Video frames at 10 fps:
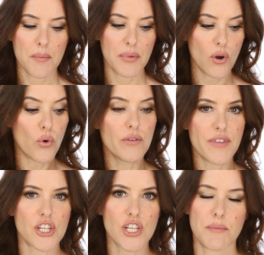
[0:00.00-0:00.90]
But all of
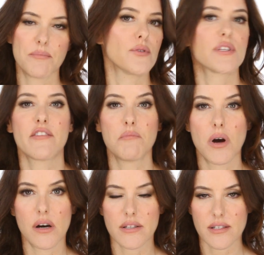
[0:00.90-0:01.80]
their shampoos have
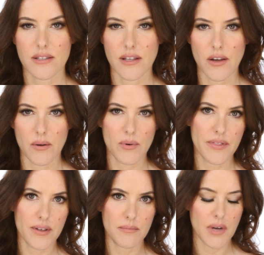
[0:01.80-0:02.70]
masks that go
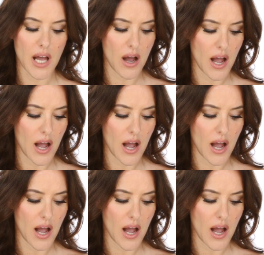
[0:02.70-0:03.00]
with them,